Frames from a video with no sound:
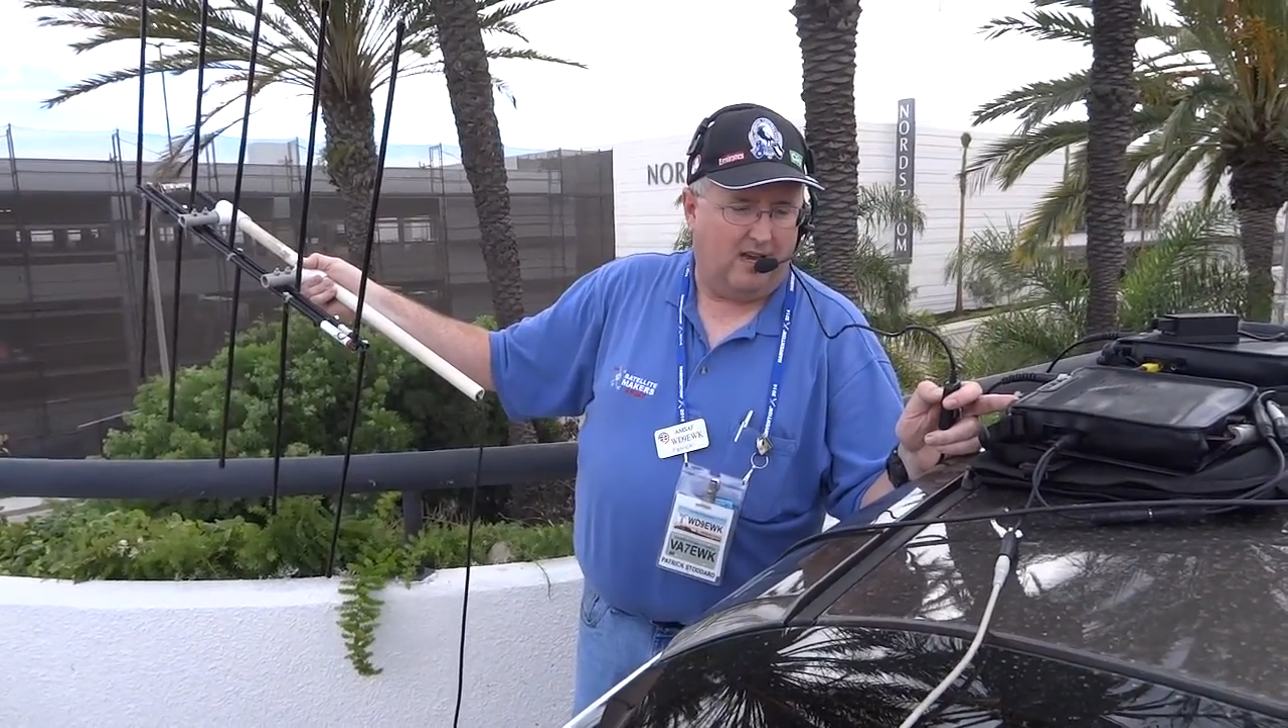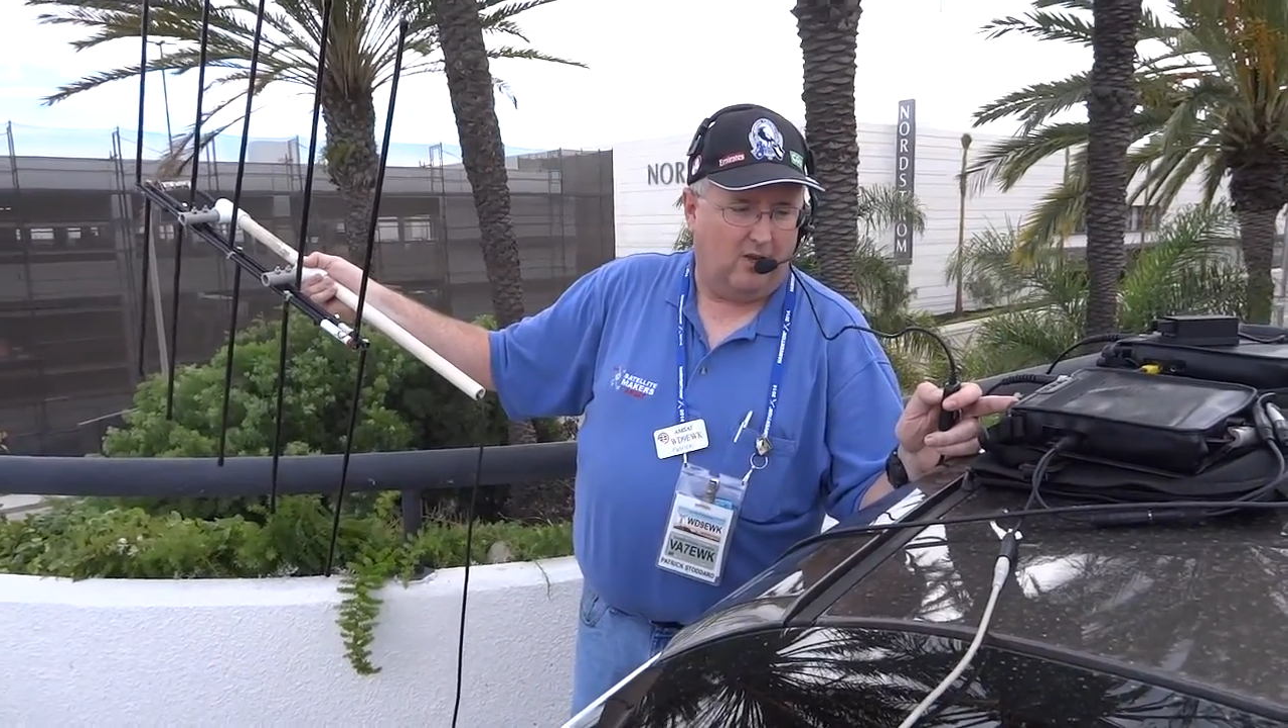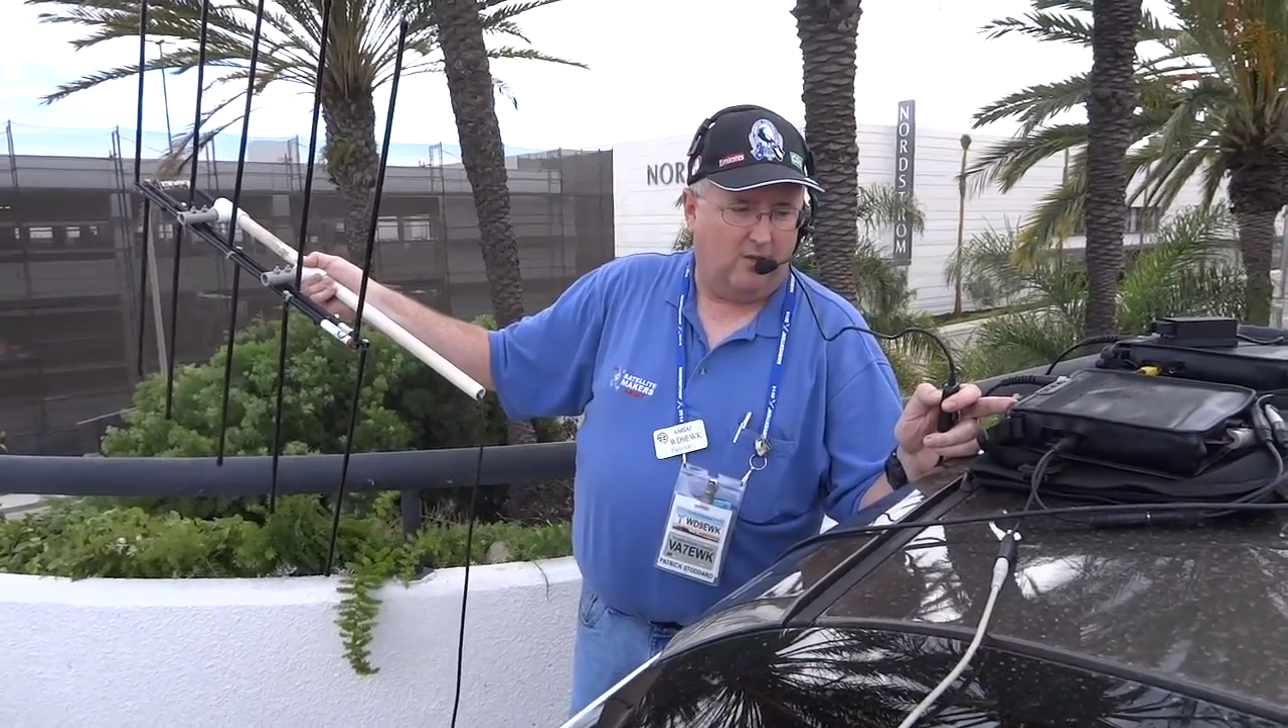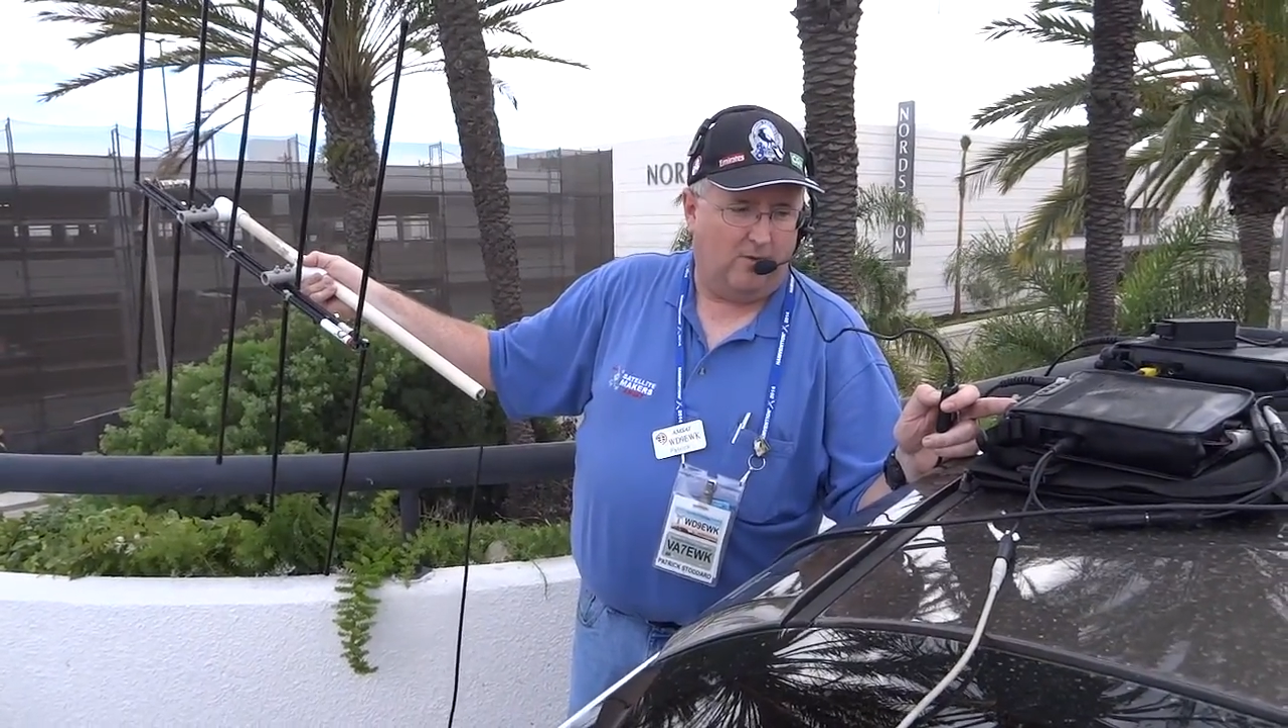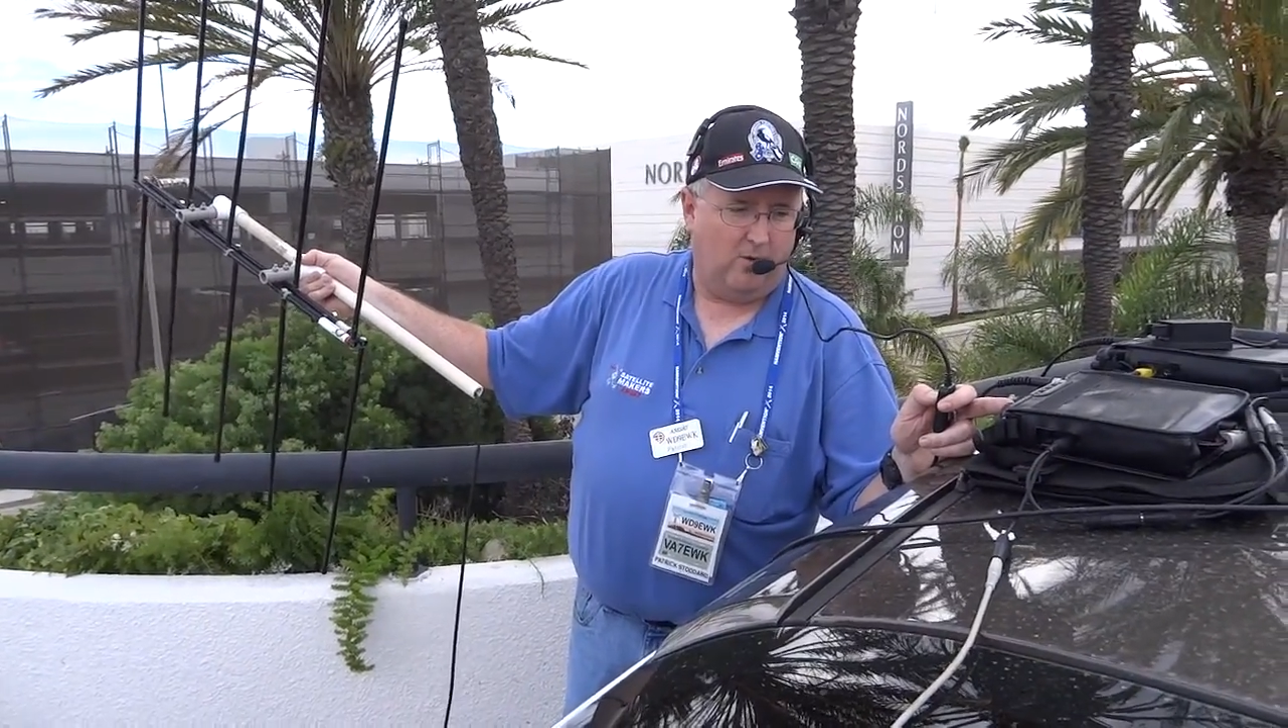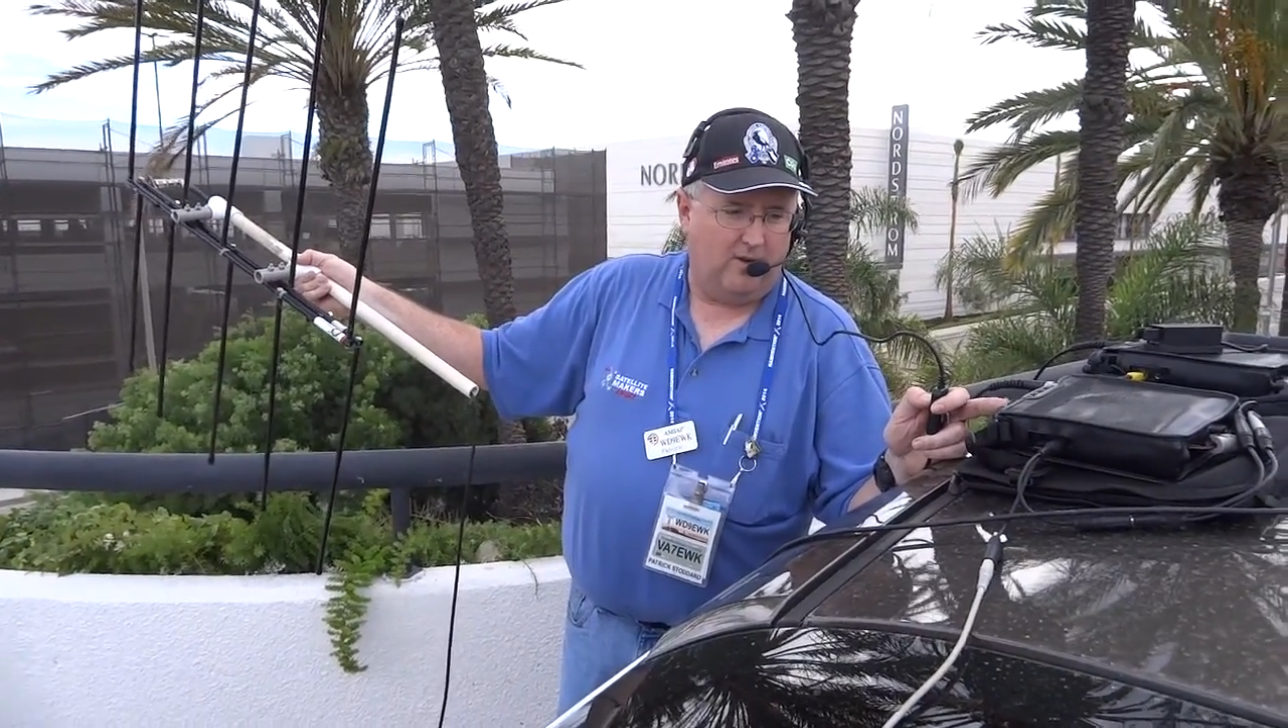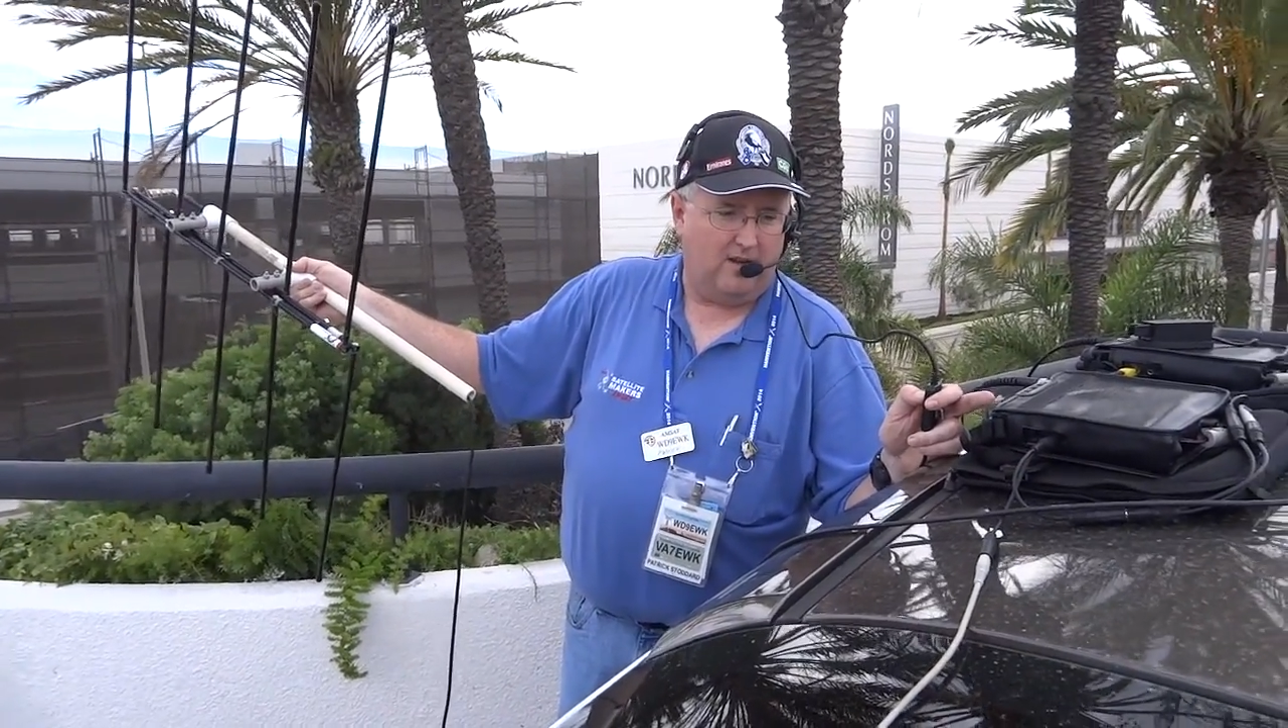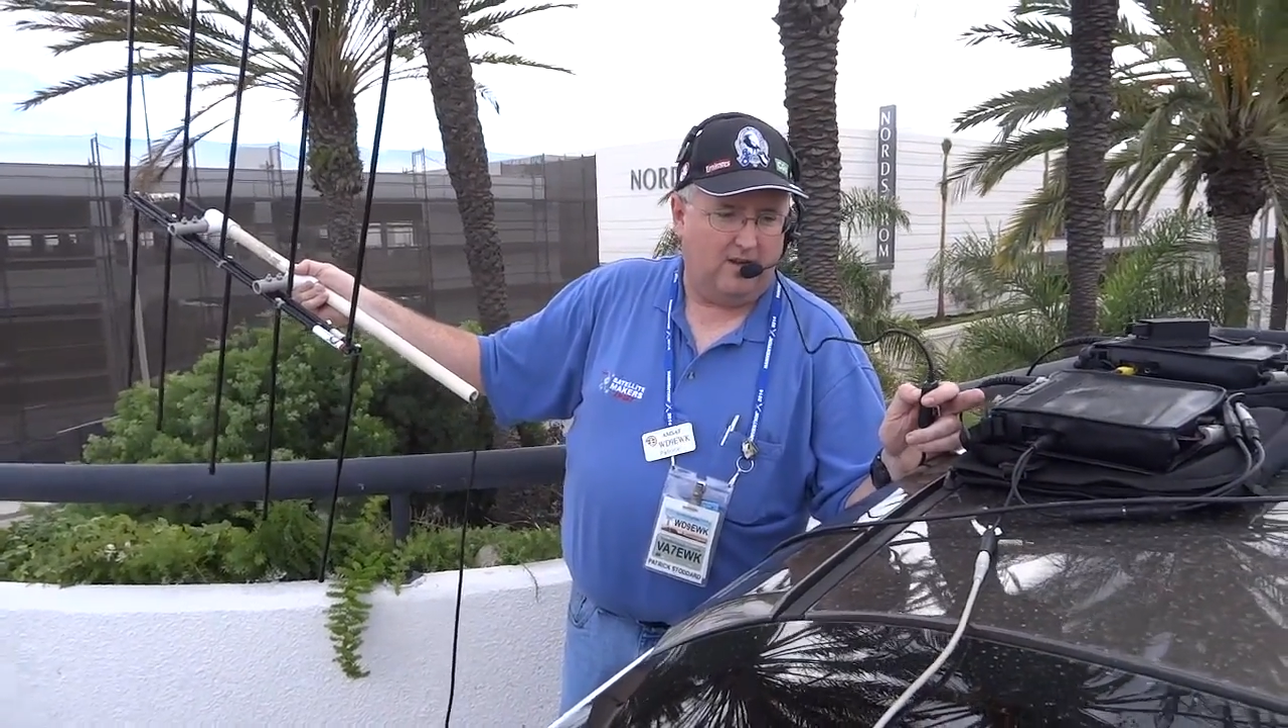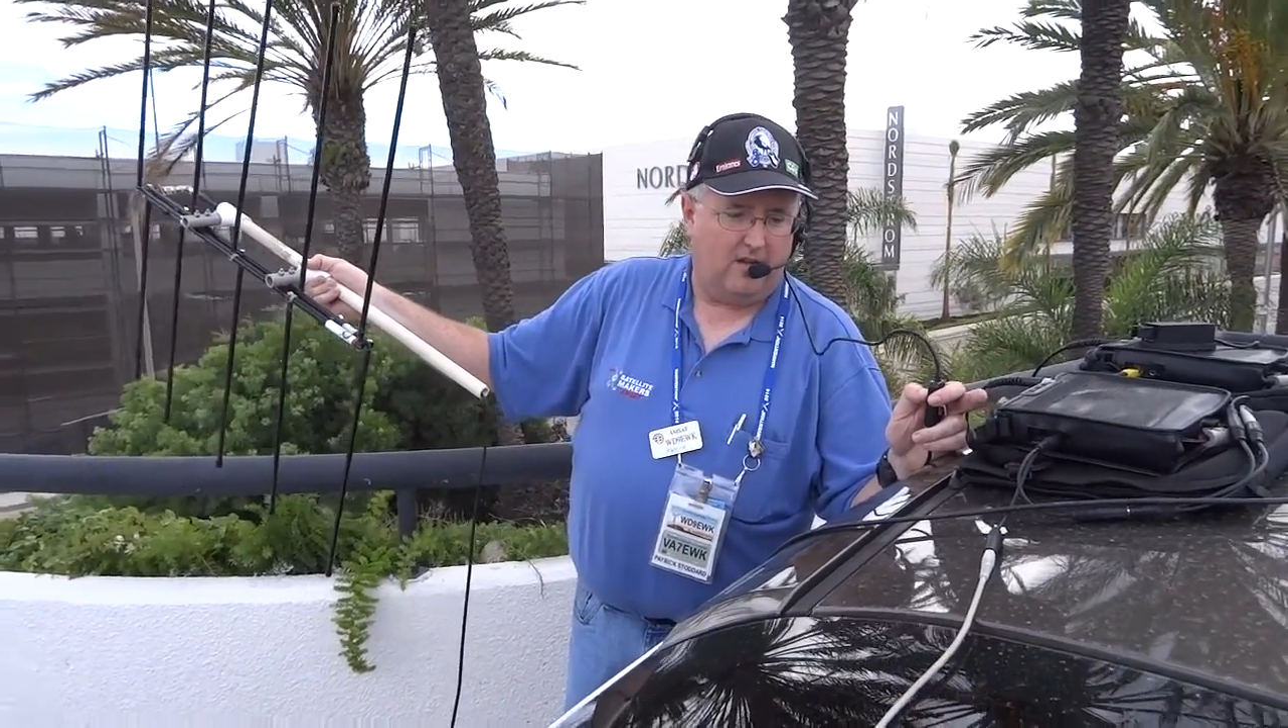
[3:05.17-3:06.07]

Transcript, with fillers: California,